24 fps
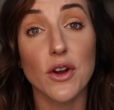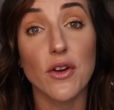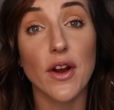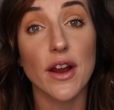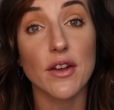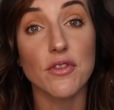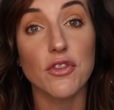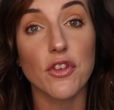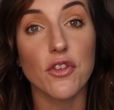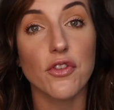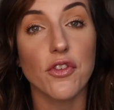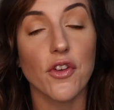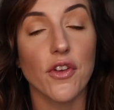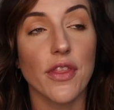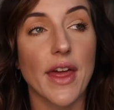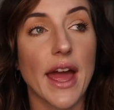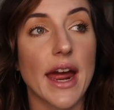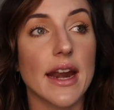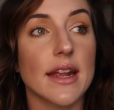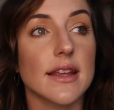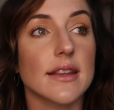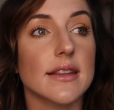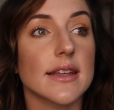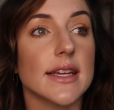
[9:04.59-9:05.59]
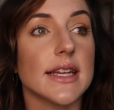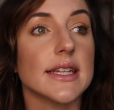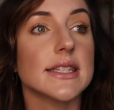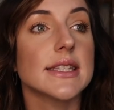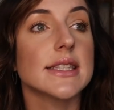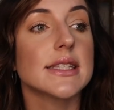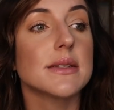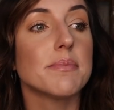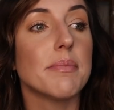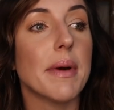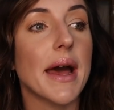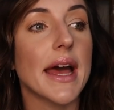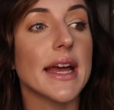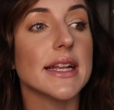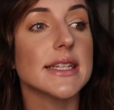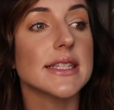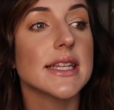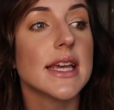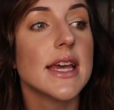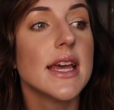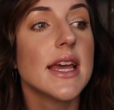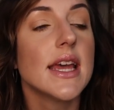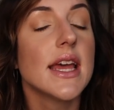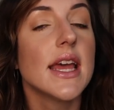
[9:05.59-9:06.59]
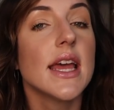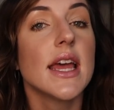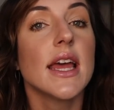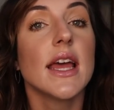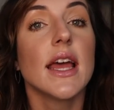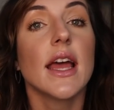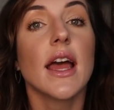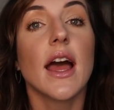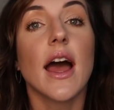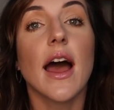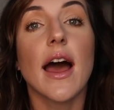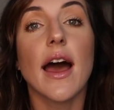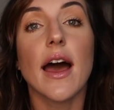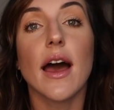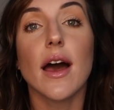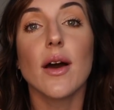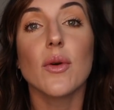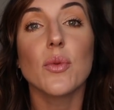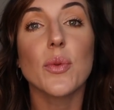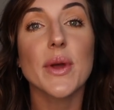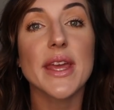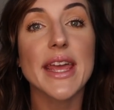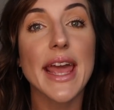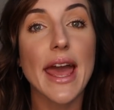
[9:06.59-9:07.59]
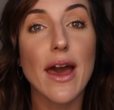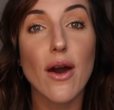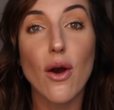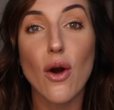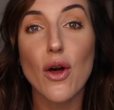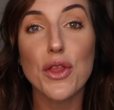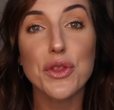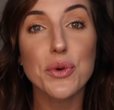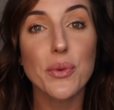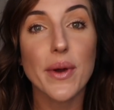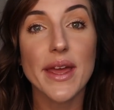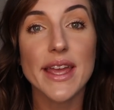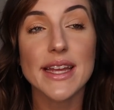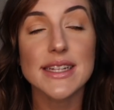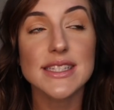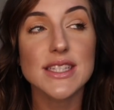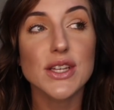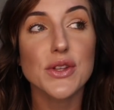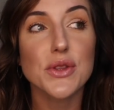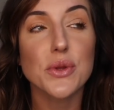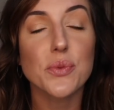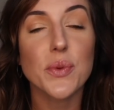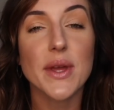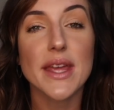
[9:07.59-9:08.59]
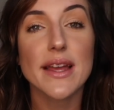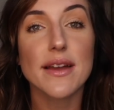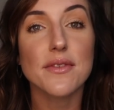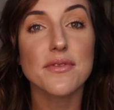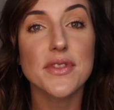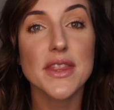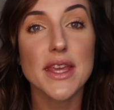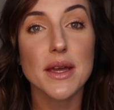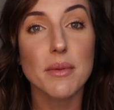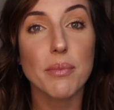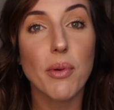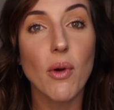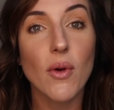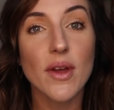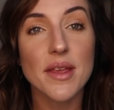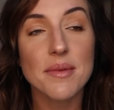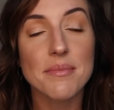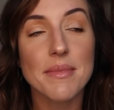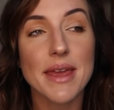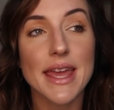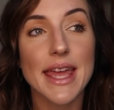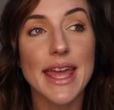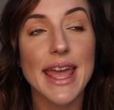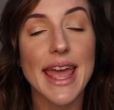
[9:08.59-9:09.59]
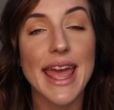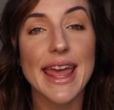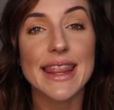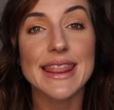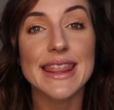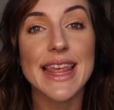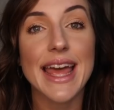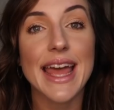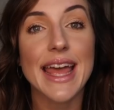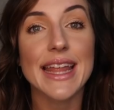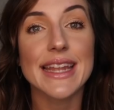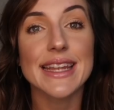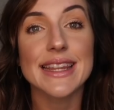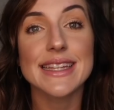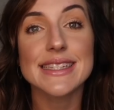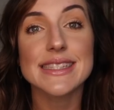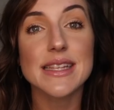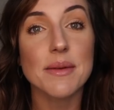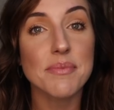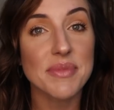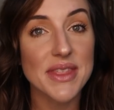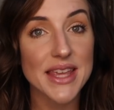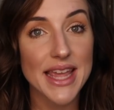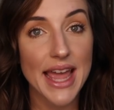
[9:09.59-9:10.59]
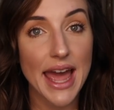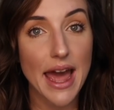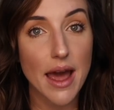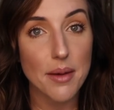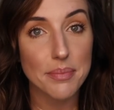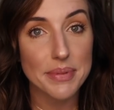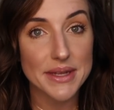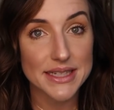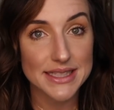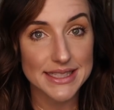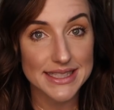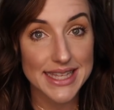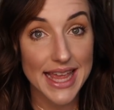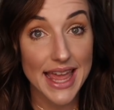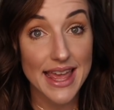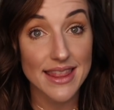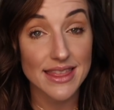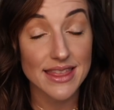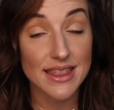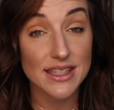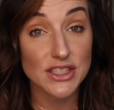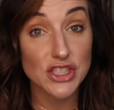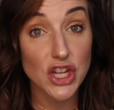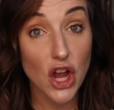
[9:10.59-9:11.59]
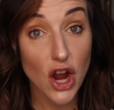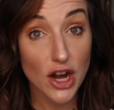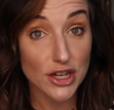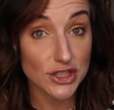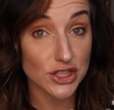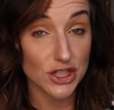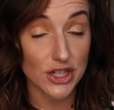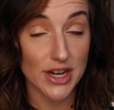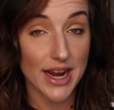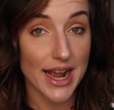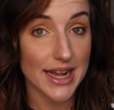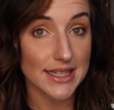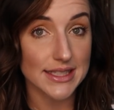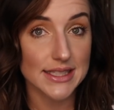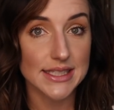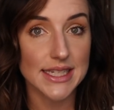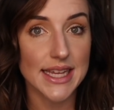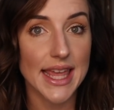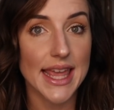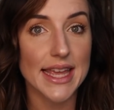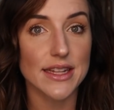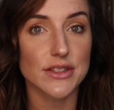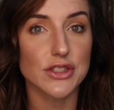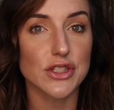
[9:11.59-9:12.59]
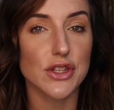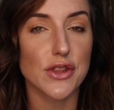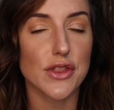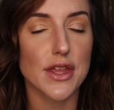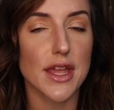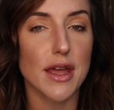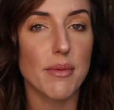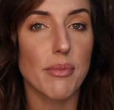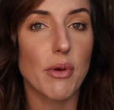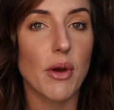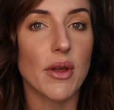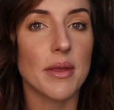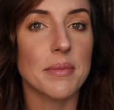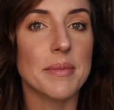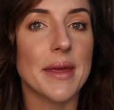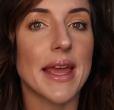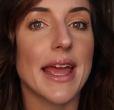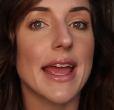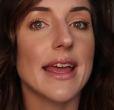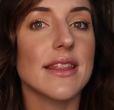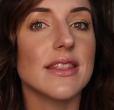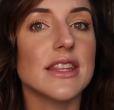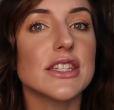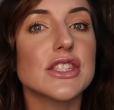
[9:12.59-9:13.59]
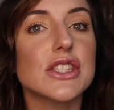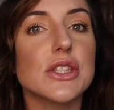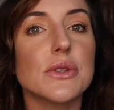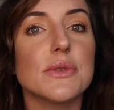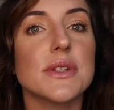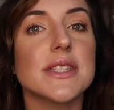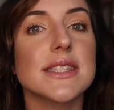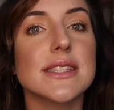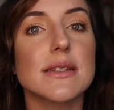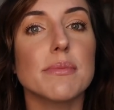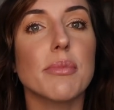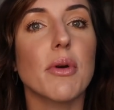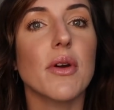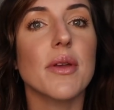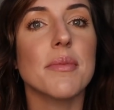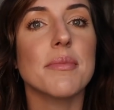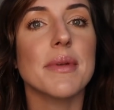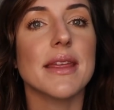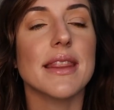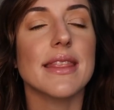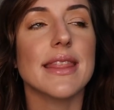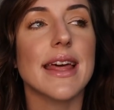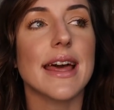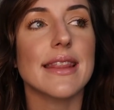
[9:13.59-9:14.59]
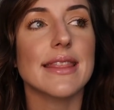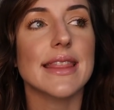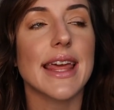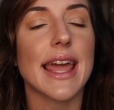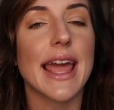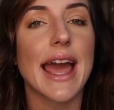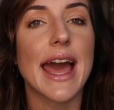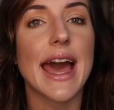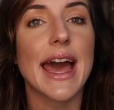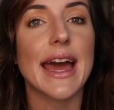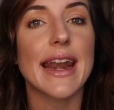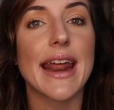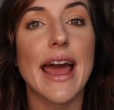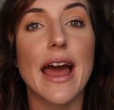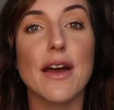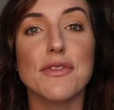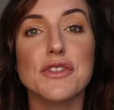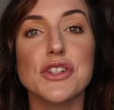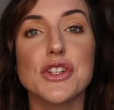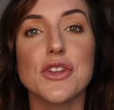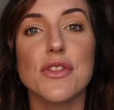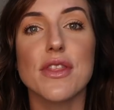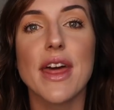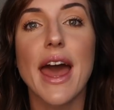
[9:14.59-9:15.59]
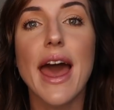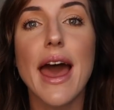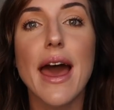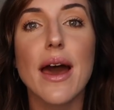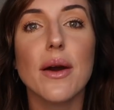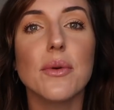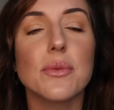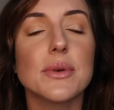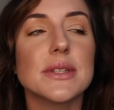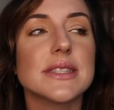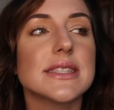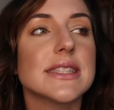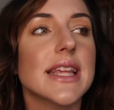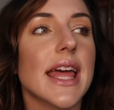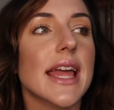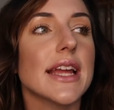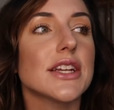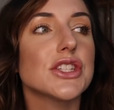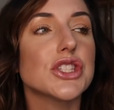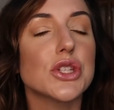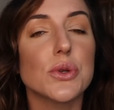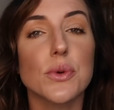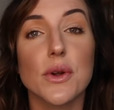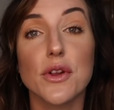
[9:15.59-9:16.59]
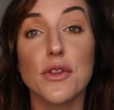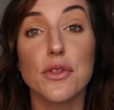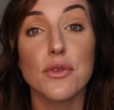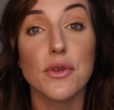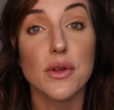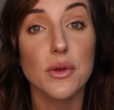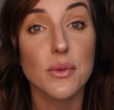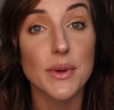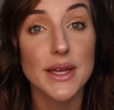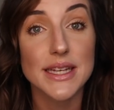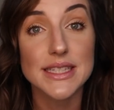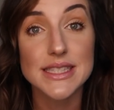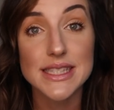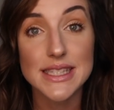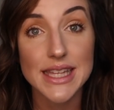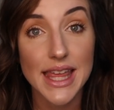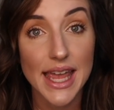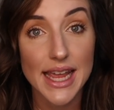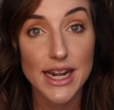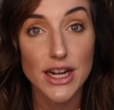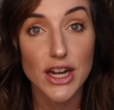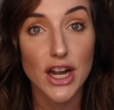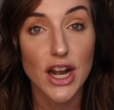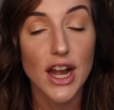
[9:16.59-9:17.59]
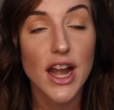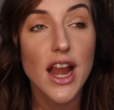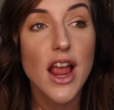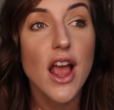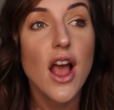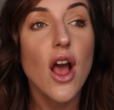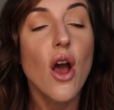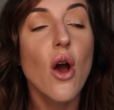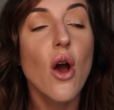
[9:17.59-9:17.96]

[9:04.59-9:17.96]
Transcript: we're grateful for that at least. But uh, we get all the way until the week of the appointment and then something happens and the doctor has to cancel the appointment. And the soonest appointment that they had after that was like two or three weeks later